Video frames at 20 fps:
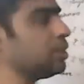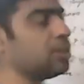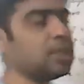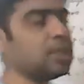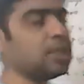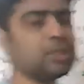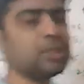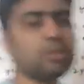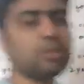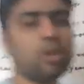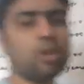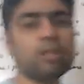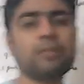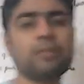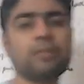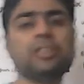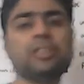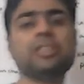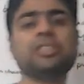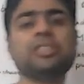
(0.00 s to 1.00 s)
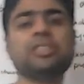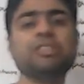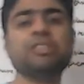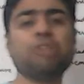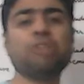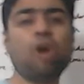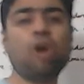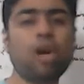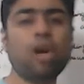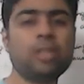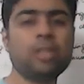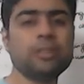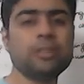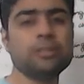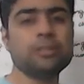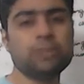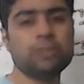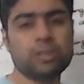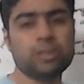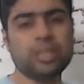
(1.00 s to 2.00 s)
such a loss which is not
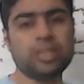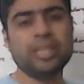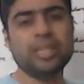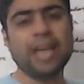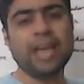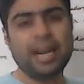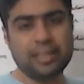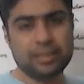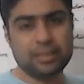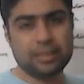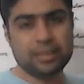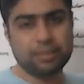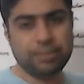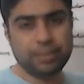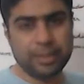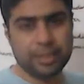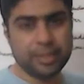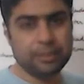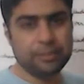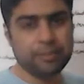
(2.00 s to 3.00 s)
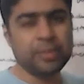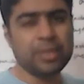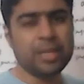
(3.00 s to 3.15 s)
usually anticipated.